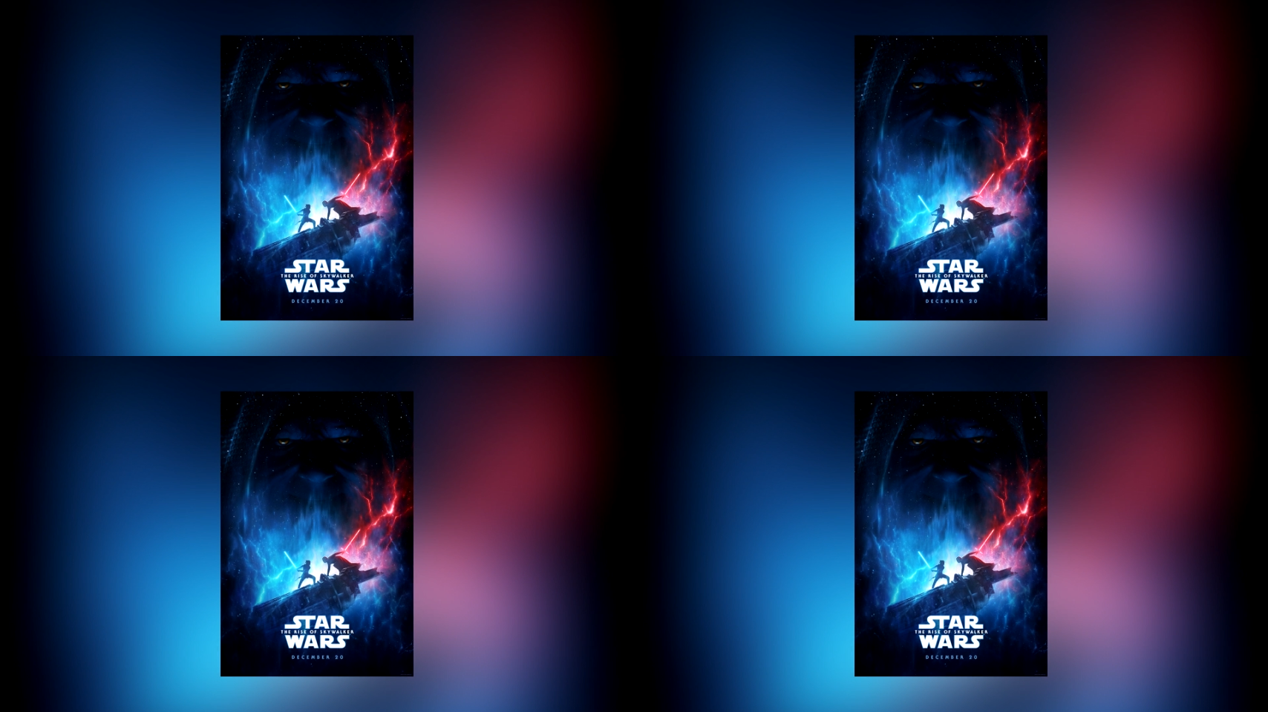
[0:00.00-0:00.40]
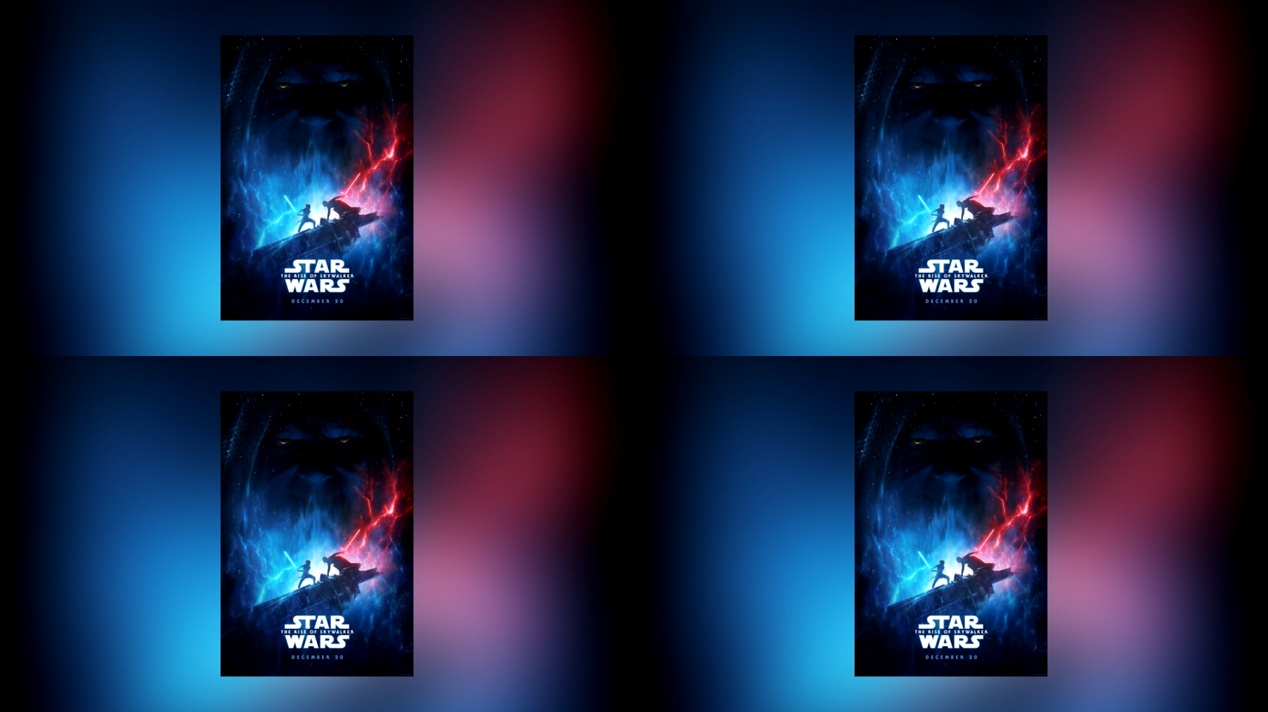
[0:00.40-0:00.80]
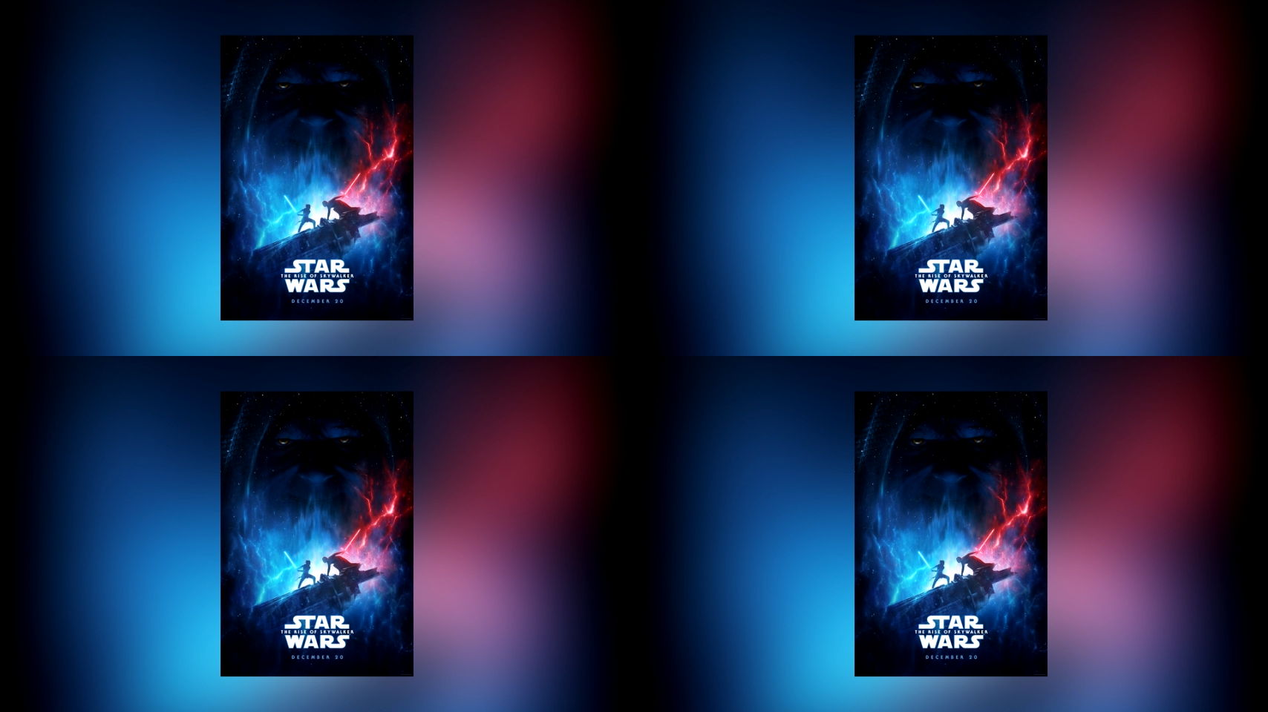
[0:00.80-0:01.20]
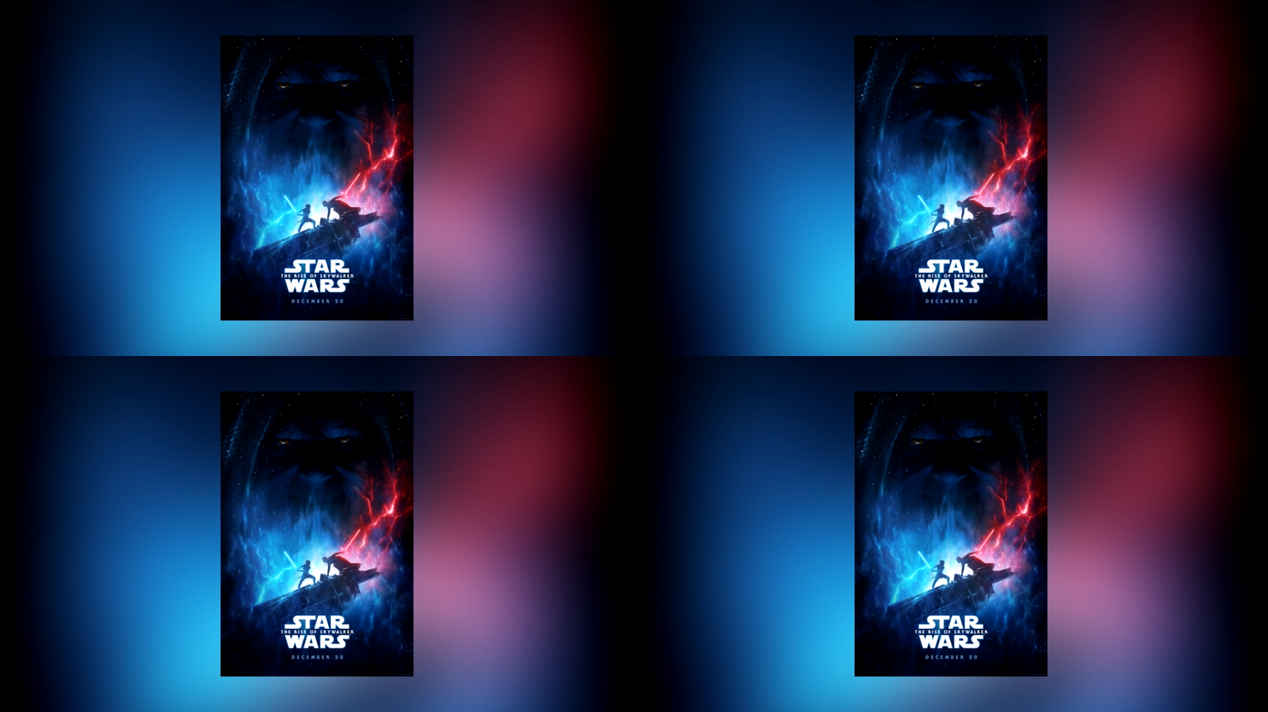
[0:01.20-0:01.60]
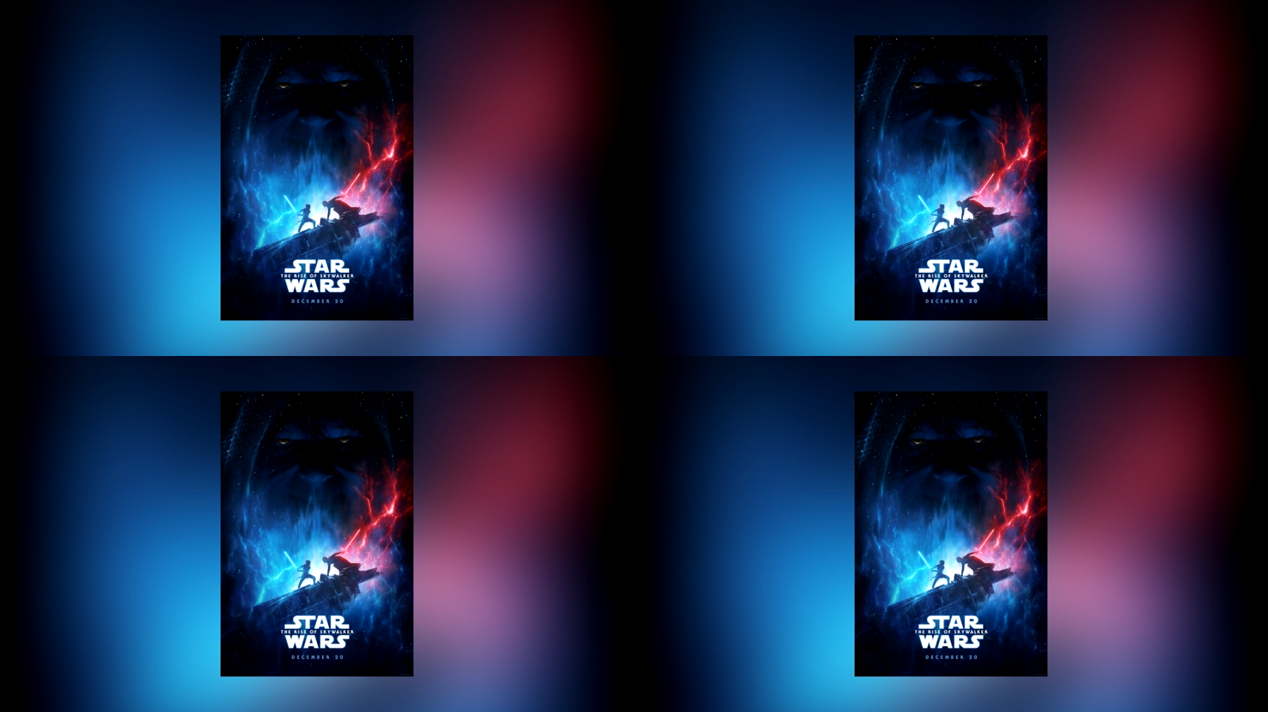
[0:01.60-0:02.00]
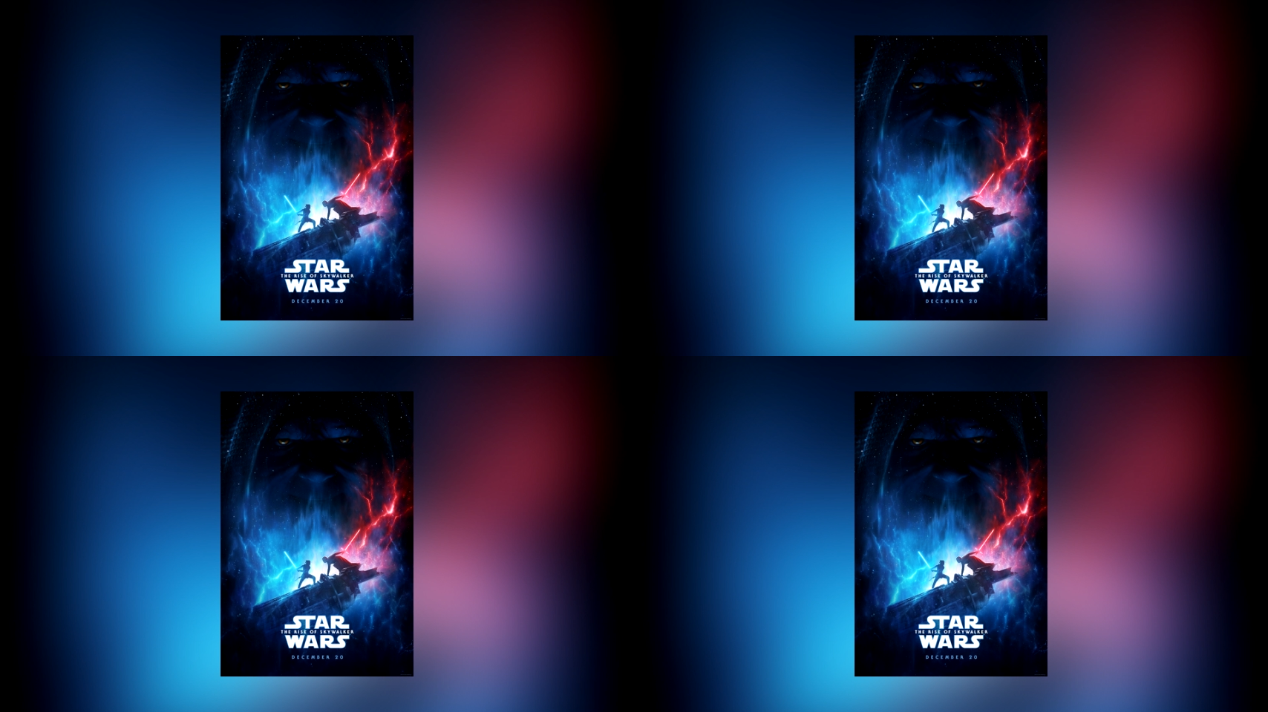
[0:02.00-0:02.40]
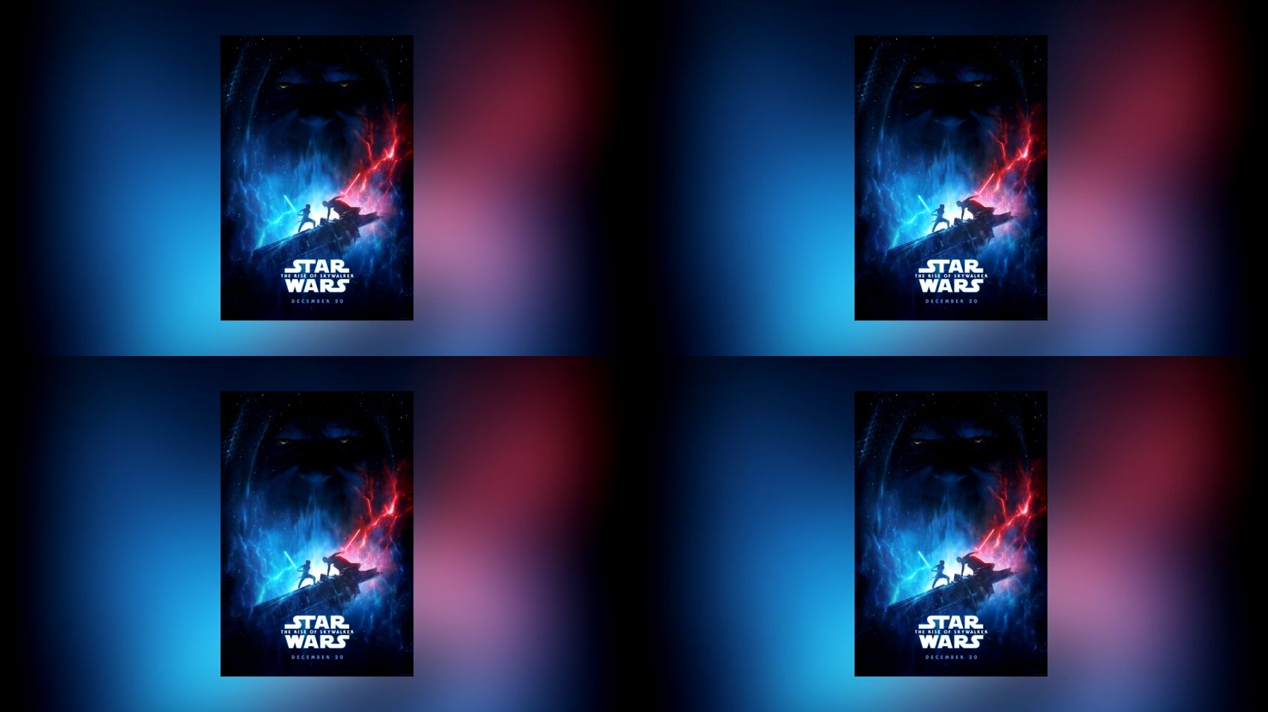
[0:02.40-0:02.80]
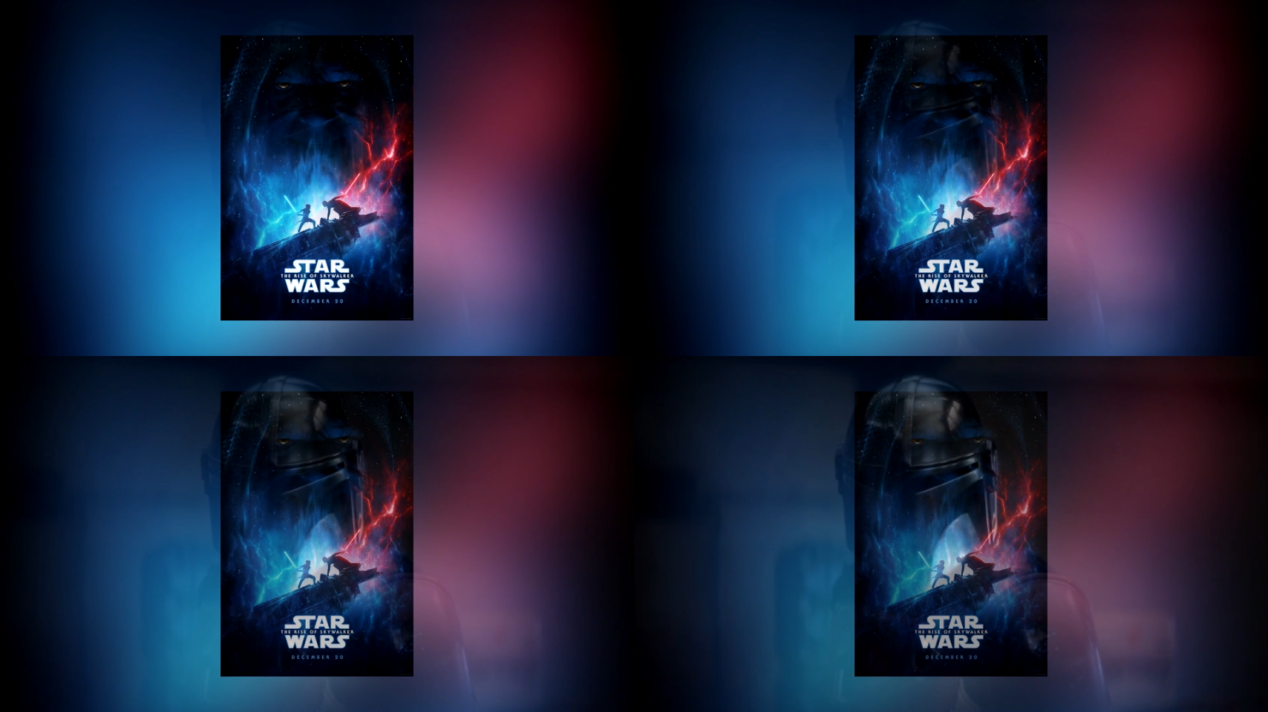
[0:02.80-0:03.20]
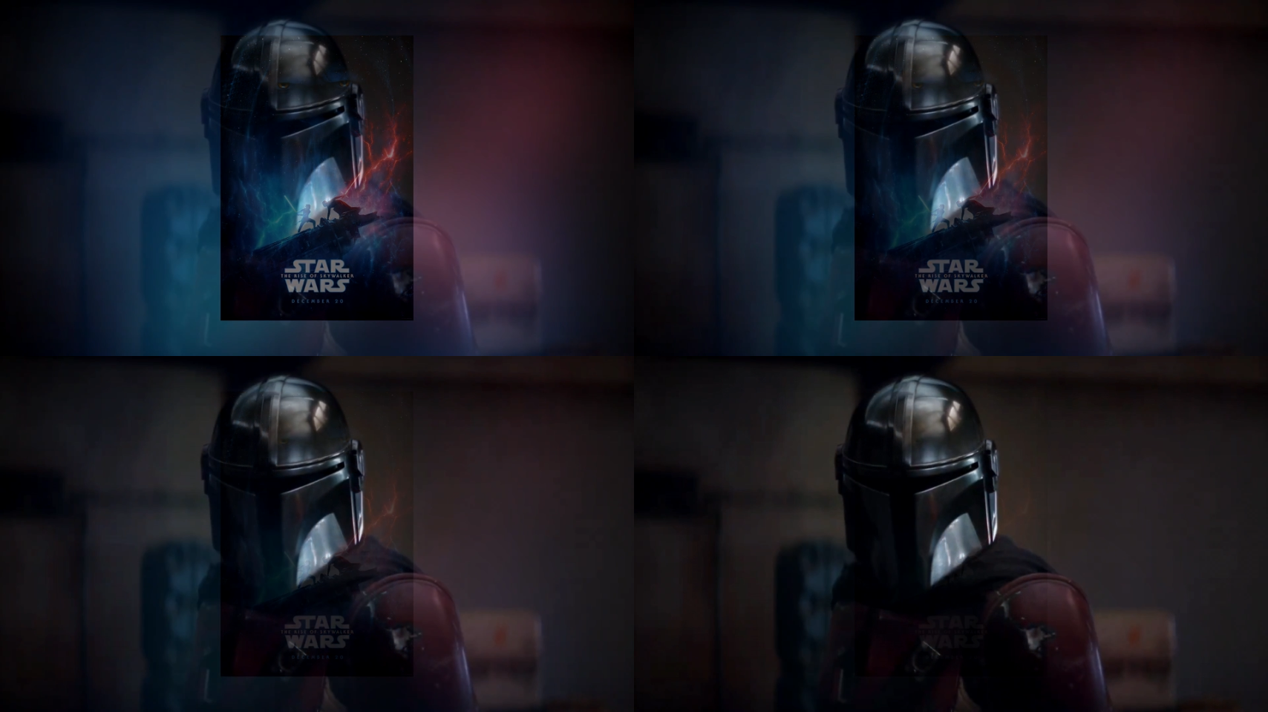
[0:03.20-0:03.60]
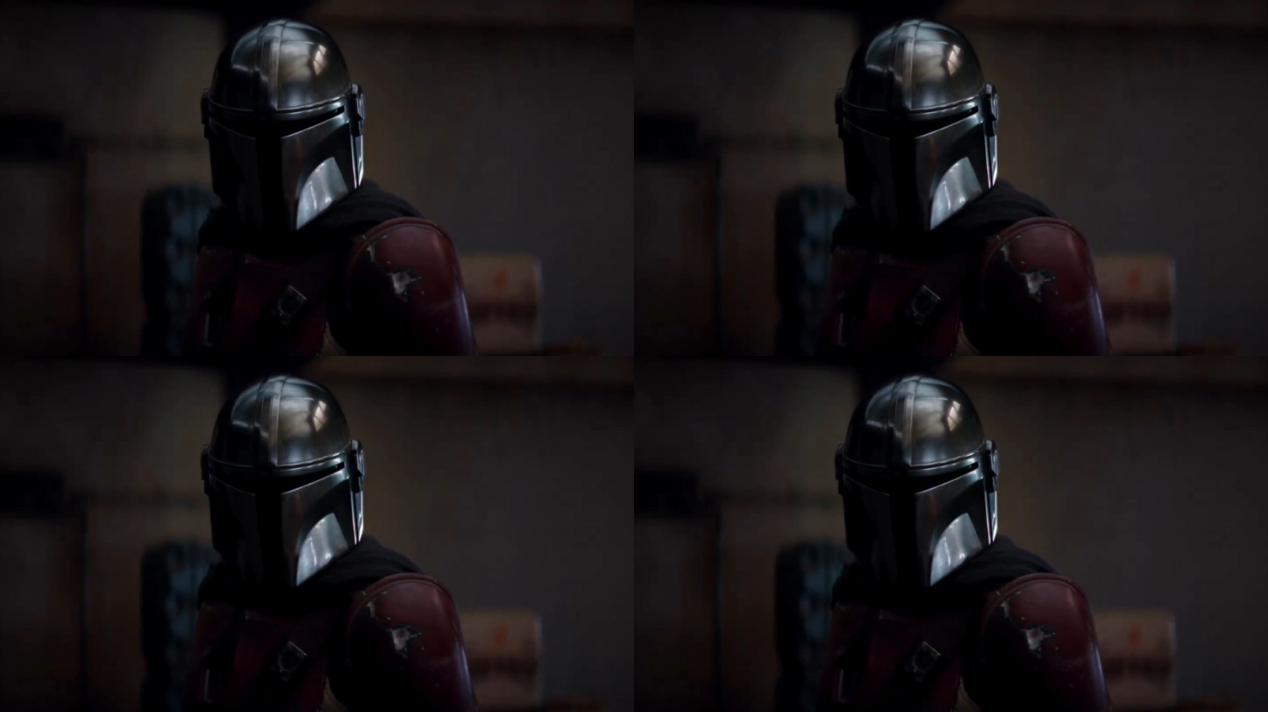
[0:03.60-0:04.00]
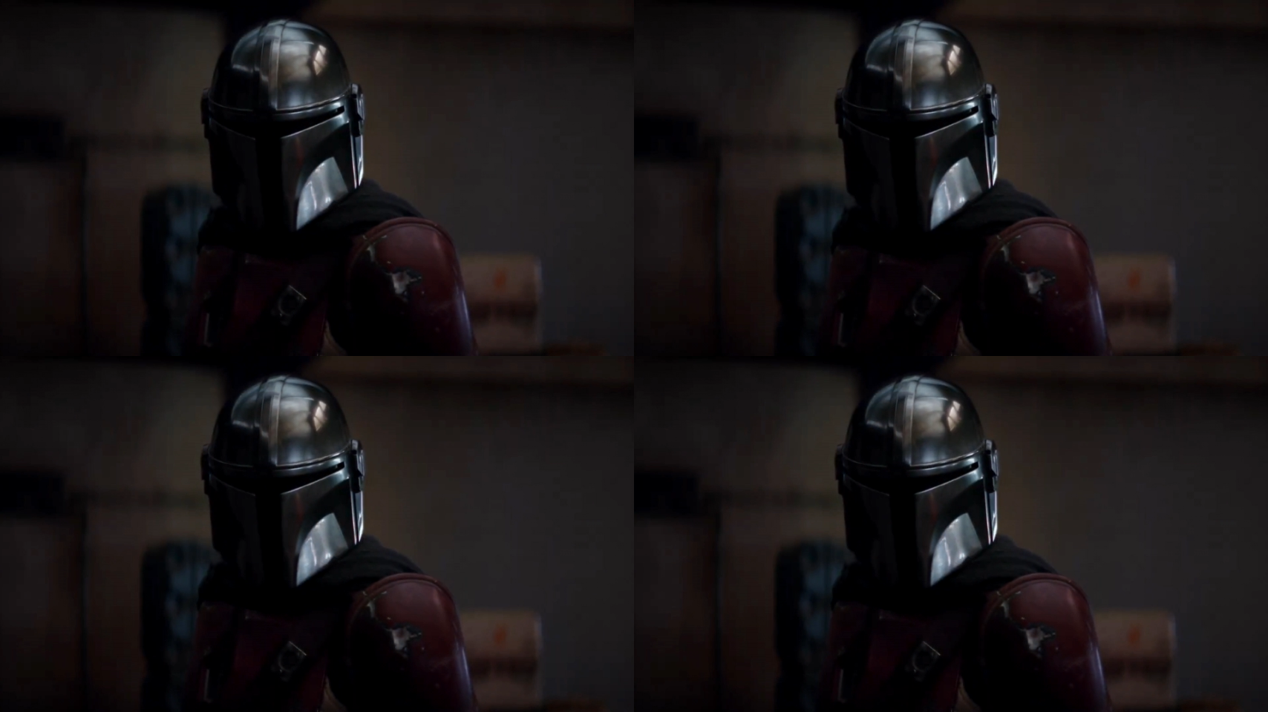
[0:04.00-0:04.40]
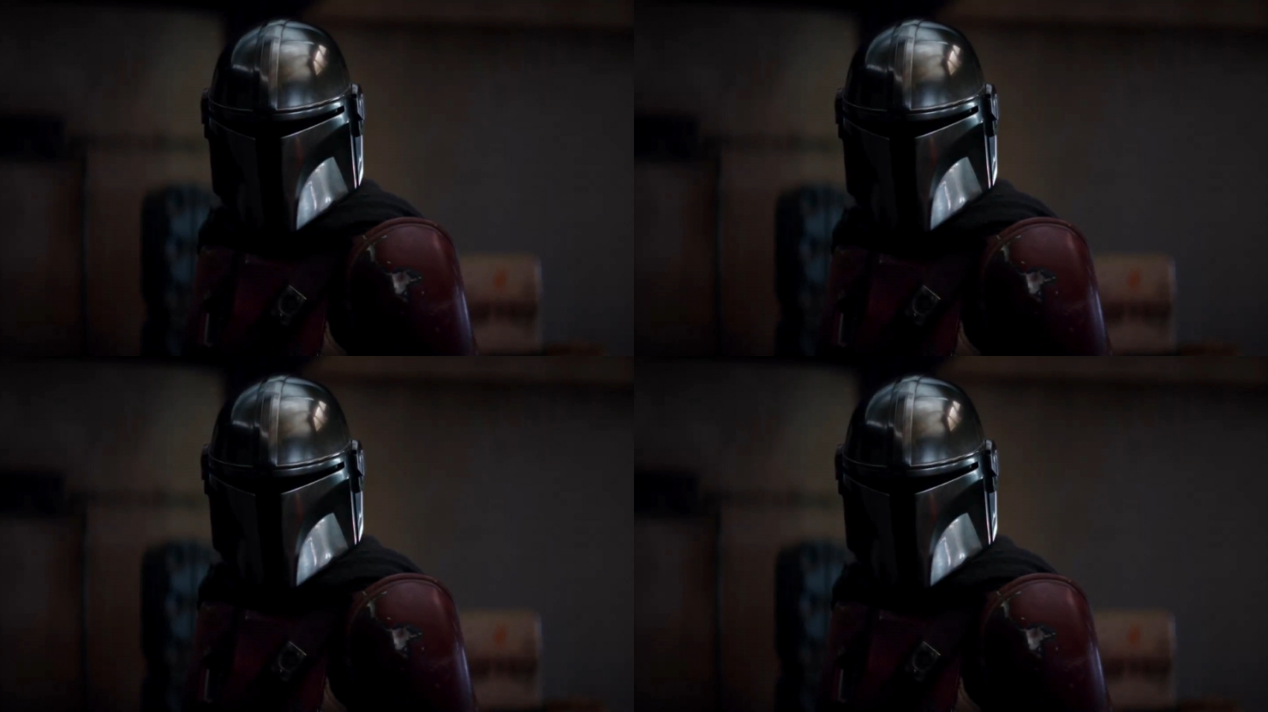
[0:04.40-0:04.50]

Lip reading: Nobody's mouth can be seen.